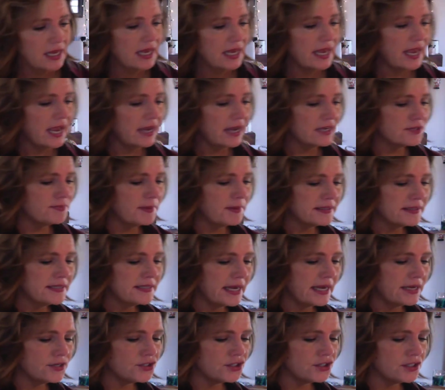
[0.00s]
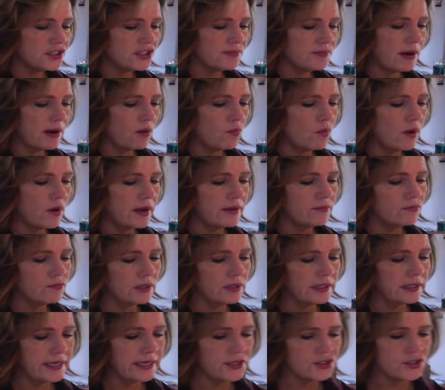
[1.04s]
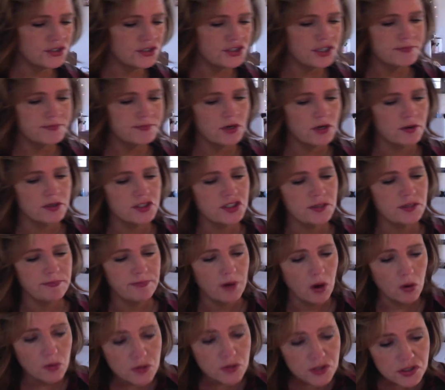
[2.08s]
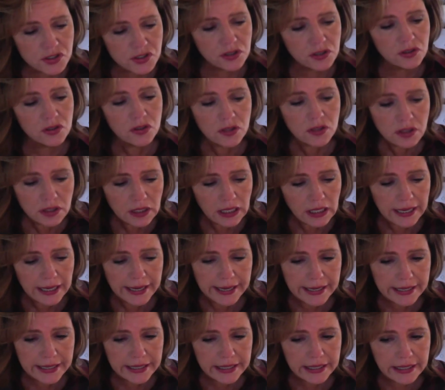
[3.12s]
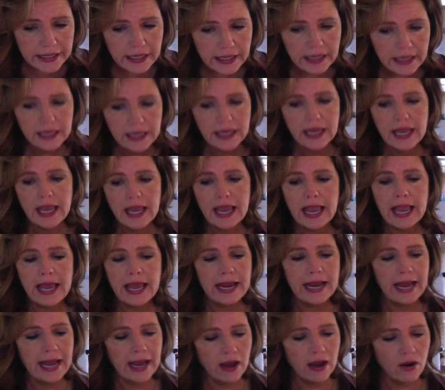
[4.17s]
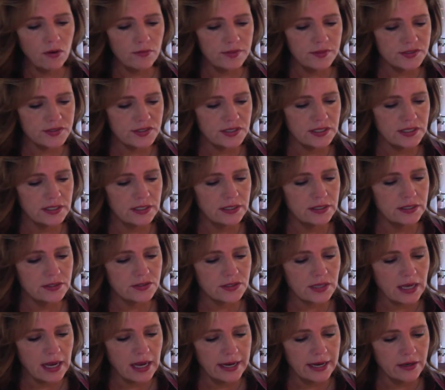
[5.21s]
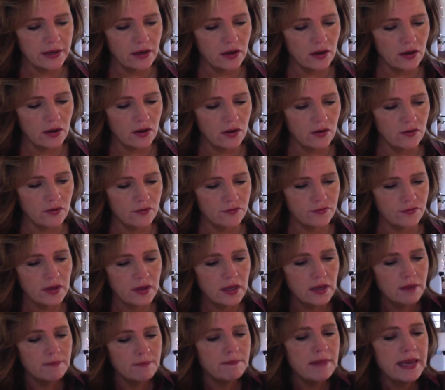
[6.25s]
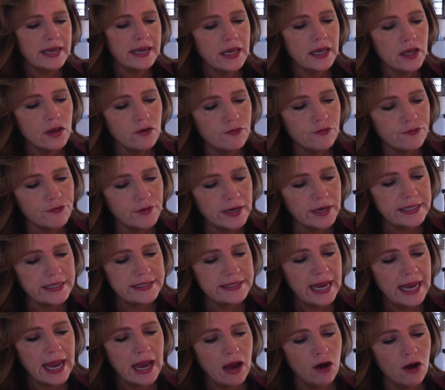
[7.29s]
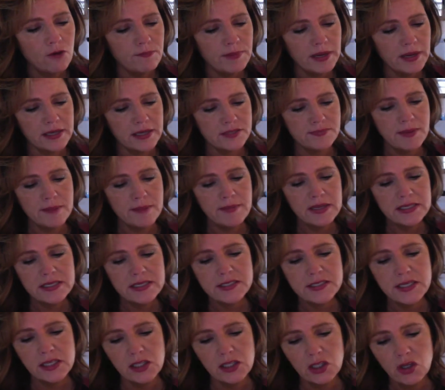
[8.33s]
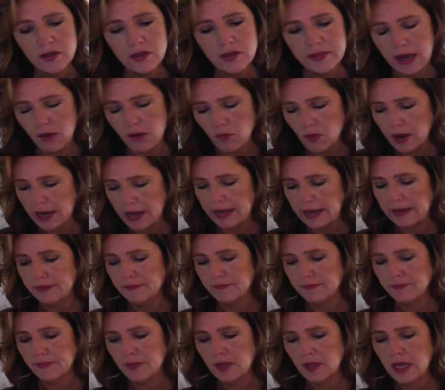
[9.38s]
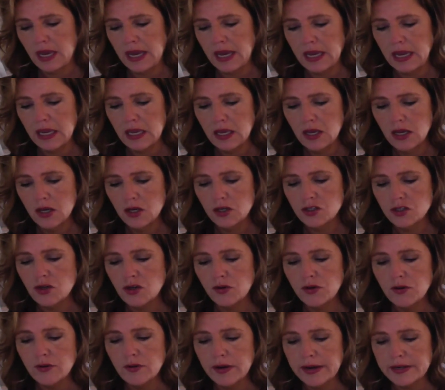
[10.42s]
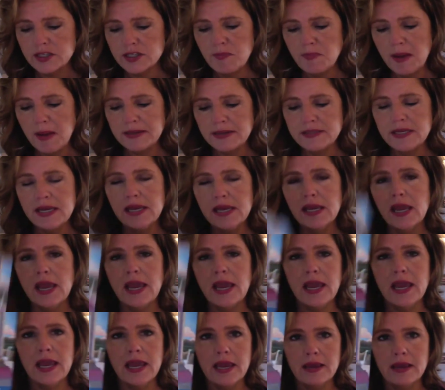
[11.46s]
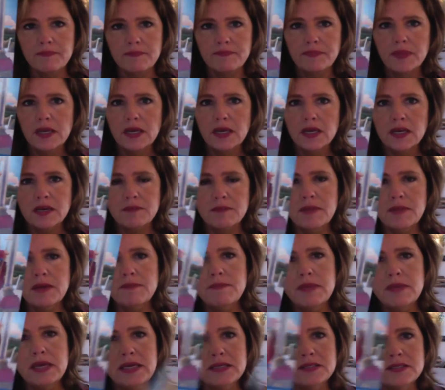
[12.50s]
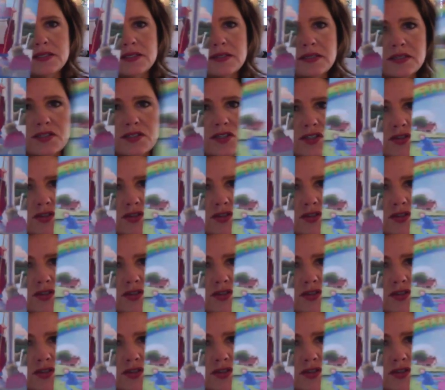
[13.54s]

Expectations about what relationships are supposed to look like, and how this is kind of making you freaked out because maybe it doesn't look that way, okay? So you're expecting a commitment. This is